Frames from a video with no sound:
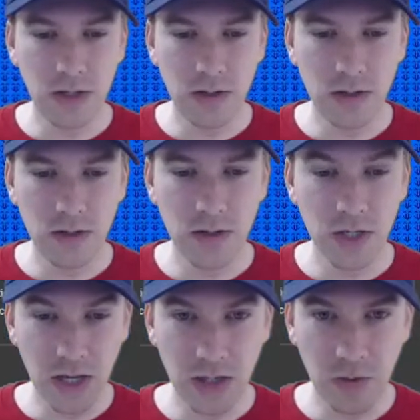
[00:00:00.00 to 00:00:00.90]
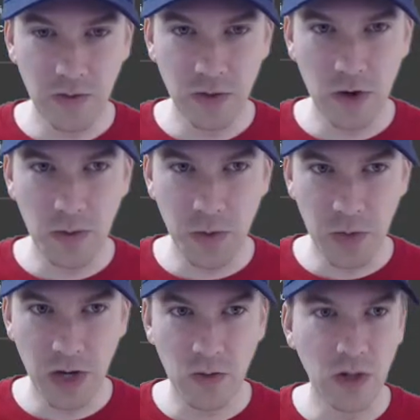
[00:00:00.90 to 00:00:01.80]
just in case some of you dropped
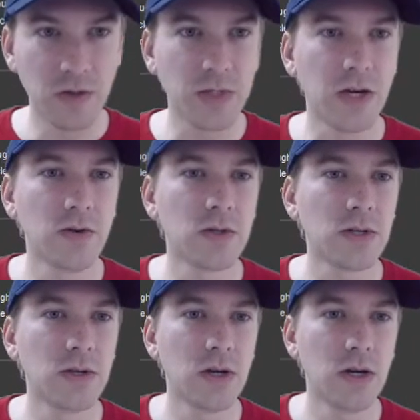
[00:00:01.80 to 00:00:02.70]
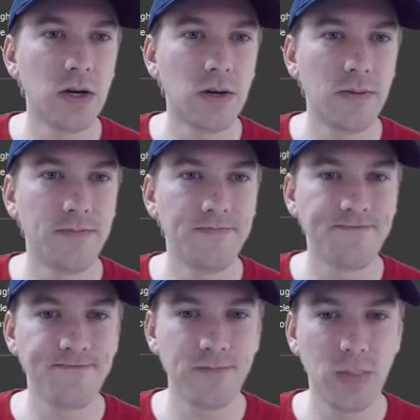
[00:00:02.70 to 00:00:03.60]
by while I was out, I'm
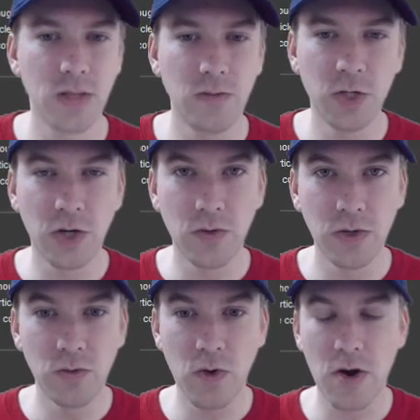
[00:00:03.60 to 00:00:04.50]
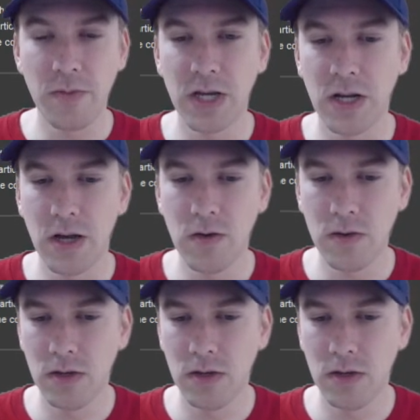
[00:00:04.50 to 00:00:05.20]
going to show you where I'm at now